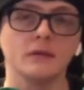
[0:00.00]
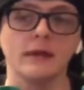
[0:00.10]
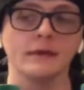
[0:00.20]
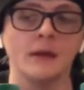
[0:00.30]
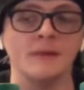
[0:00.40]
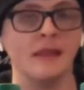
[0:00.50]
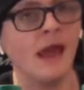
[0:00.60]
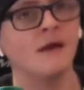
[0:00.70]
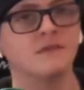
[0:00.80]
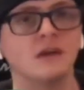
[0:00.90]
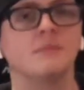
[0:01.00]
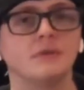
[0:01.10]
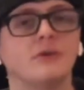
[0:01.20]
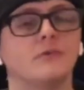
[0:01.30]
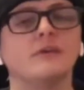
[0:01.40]
Like, I mean, they have
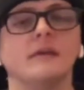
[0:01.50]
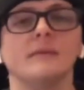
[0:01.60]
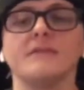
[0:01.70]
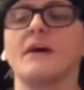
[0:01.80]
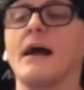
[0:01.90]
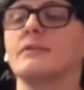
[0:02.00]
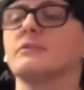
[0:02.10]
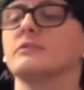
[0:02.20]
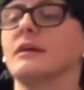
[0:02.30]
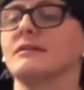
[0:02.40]
some good redeeming factors.